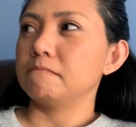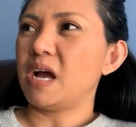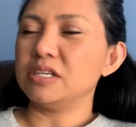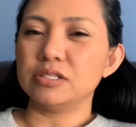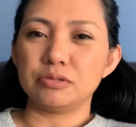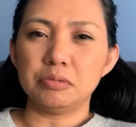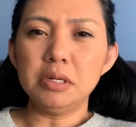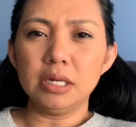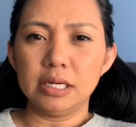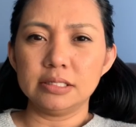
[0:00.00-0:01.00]
I just
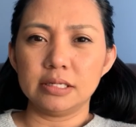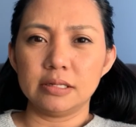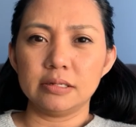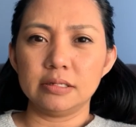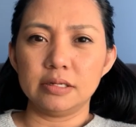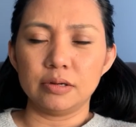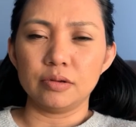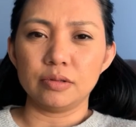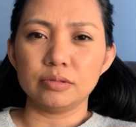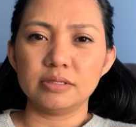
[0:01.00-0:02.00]
realized that, you know,
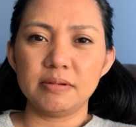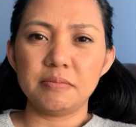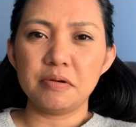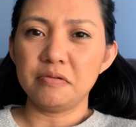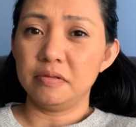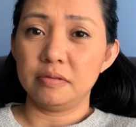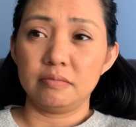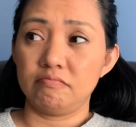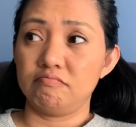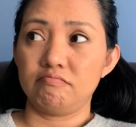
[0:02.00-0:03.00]
those people,
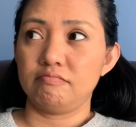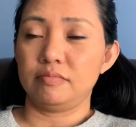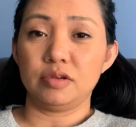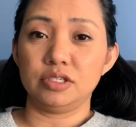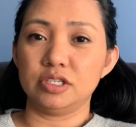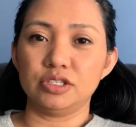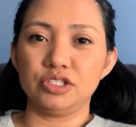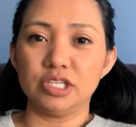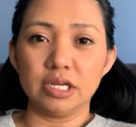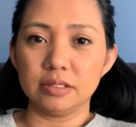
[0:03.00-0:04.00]
they're just
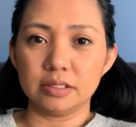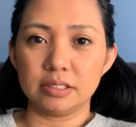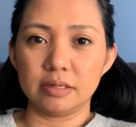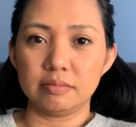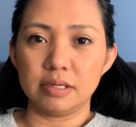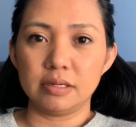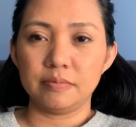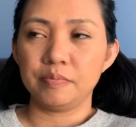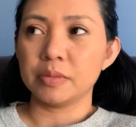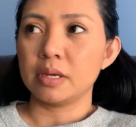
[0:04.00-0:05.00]
jealous at me,
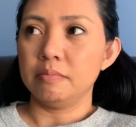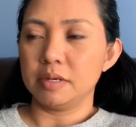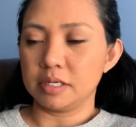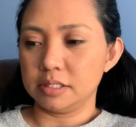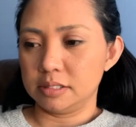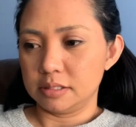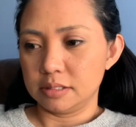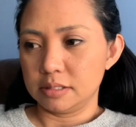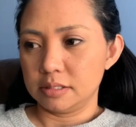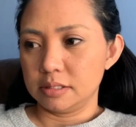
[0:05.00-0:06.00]
because
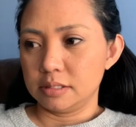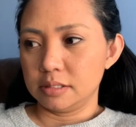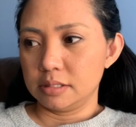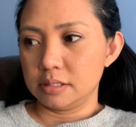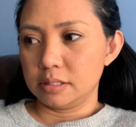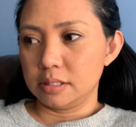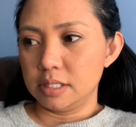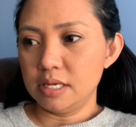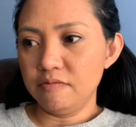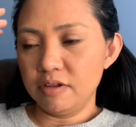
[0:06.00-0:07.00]

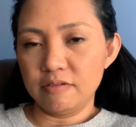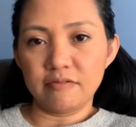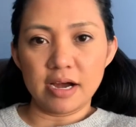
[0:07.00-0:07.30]
even if